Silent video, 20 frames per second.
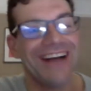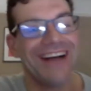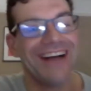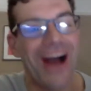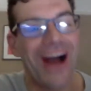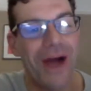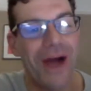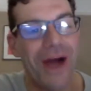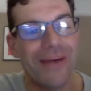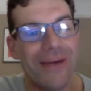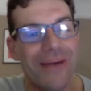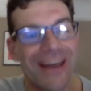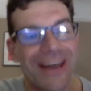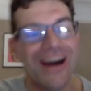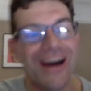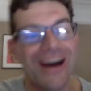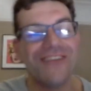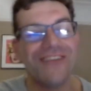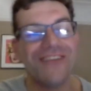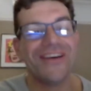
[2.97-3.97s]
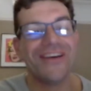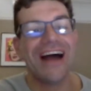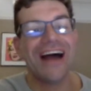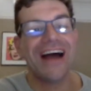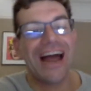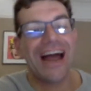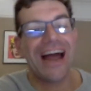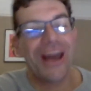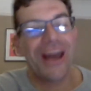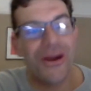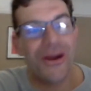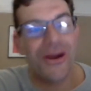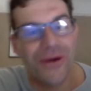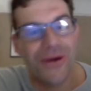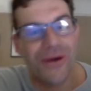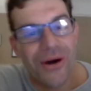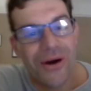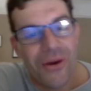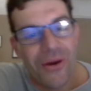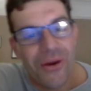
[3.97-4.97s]
Oh, we're live. Hello,
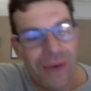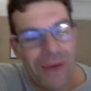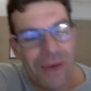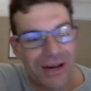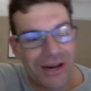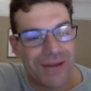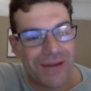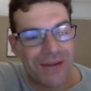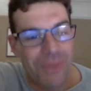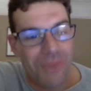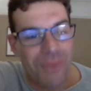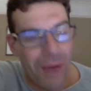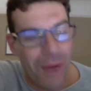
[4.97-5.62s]
welcome